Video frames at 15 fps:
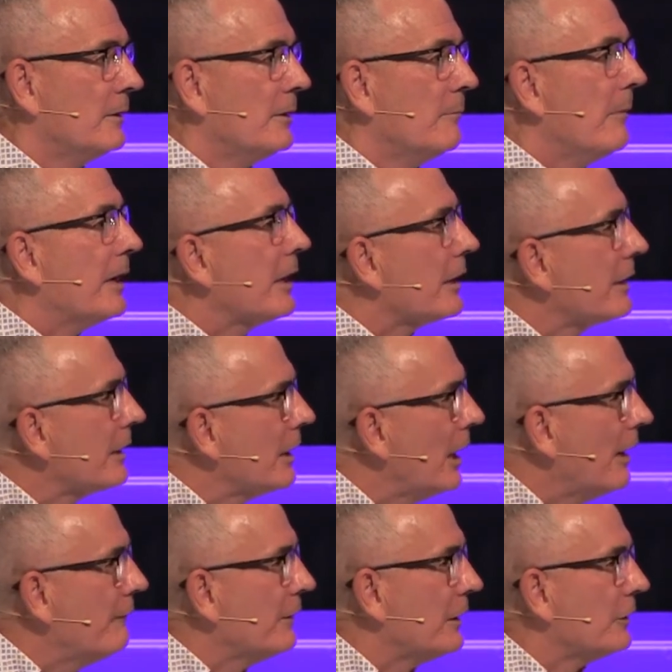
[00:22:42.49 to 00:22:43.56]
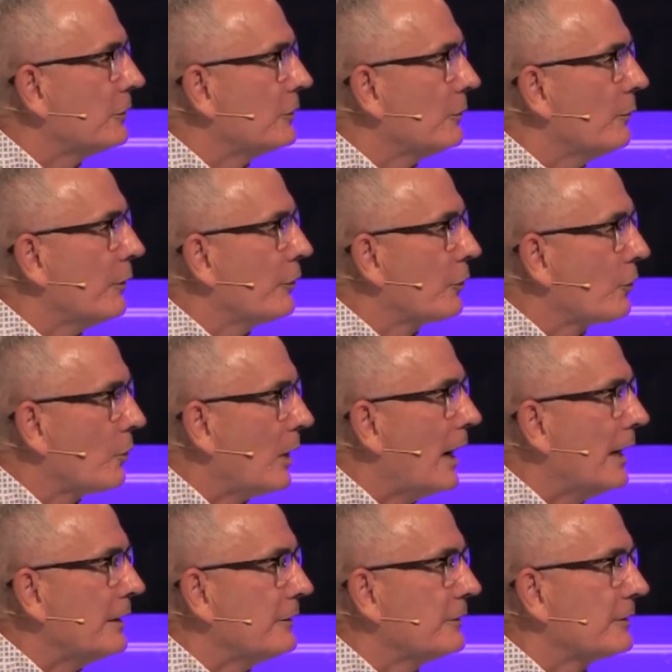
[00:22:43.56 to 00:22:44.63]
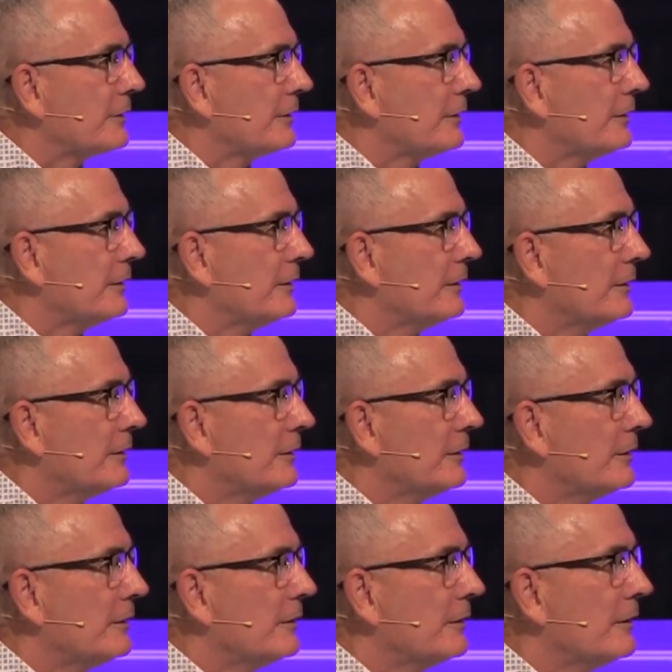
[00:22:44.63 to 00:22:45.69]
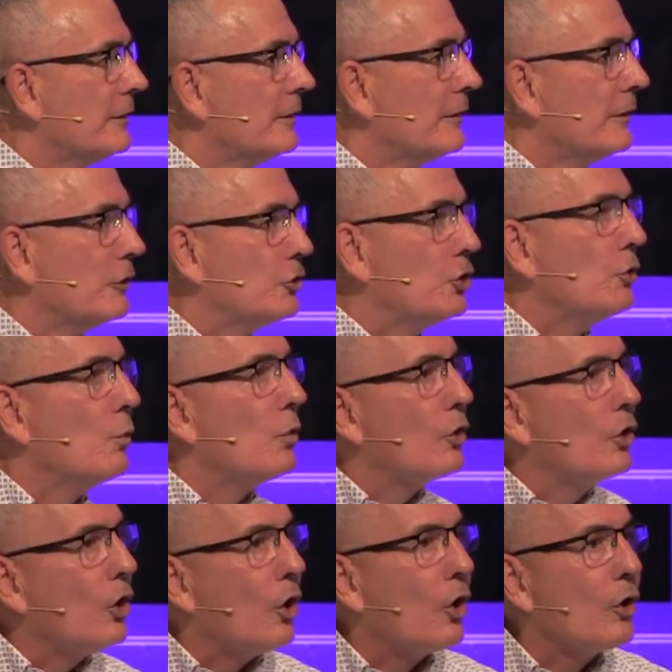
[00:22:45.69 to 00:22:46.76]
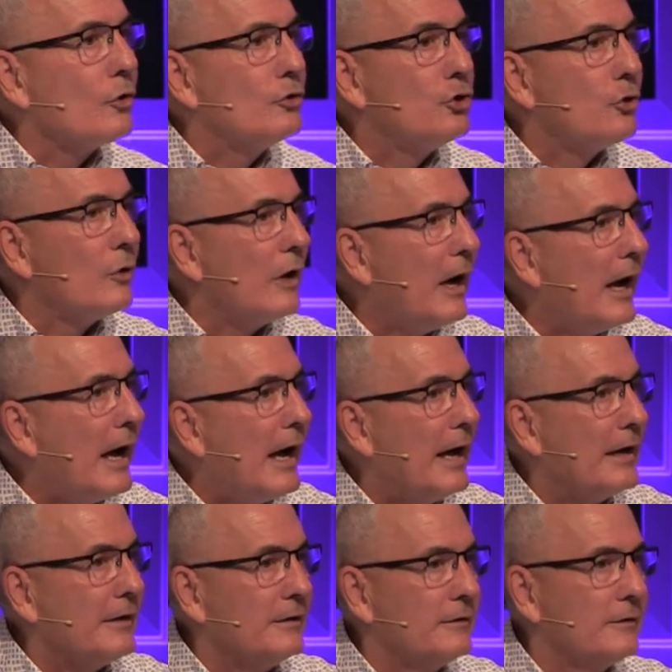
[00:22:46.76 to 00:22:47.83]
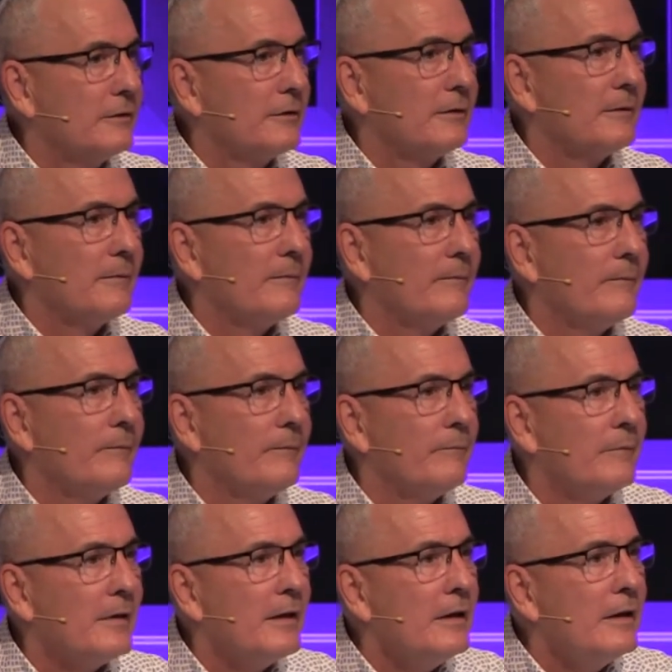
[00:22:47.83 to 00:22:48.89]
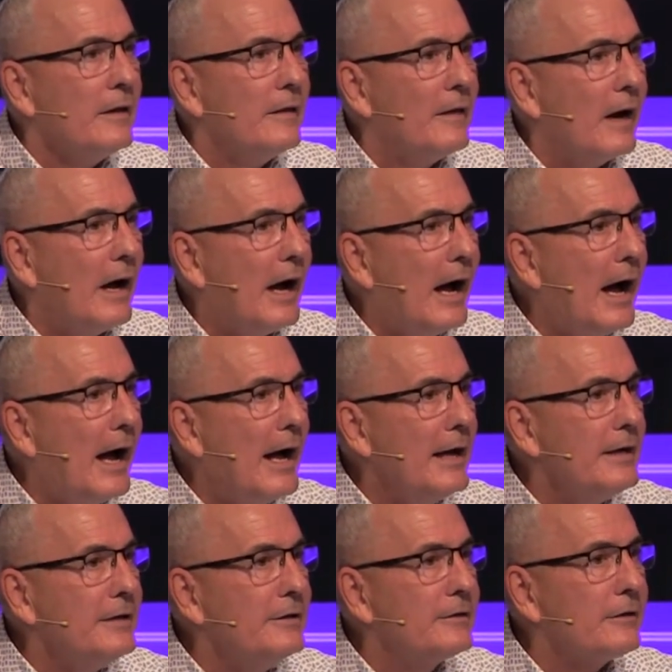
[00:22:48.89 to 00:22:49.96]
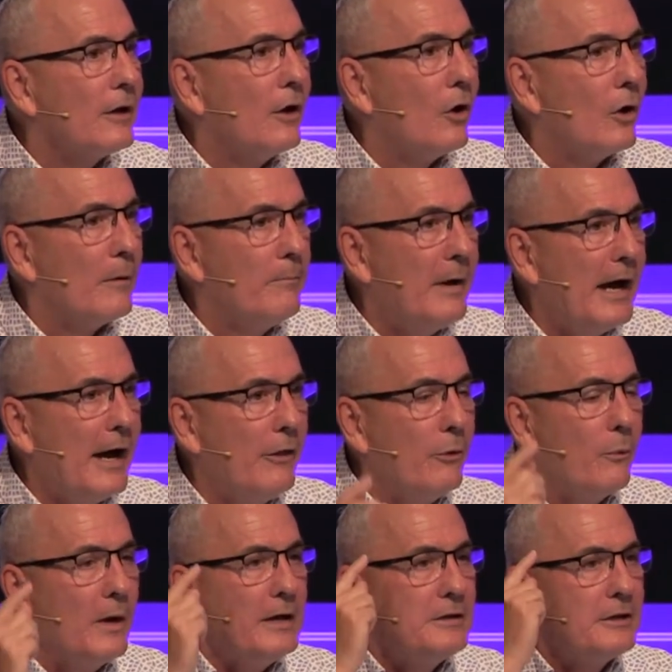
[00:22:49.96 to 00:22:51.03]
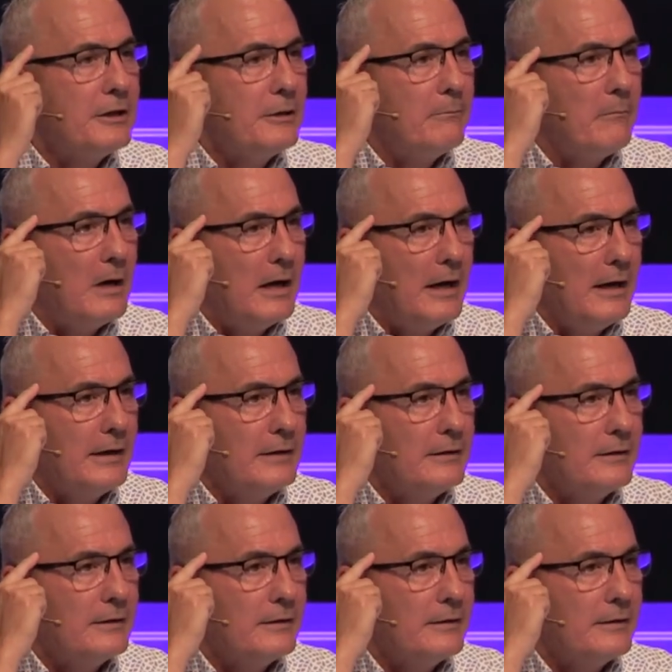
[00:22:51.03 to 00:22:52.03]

Make a covenant with Christ that you will guard your eyes. The eyes are a pathway to the mind.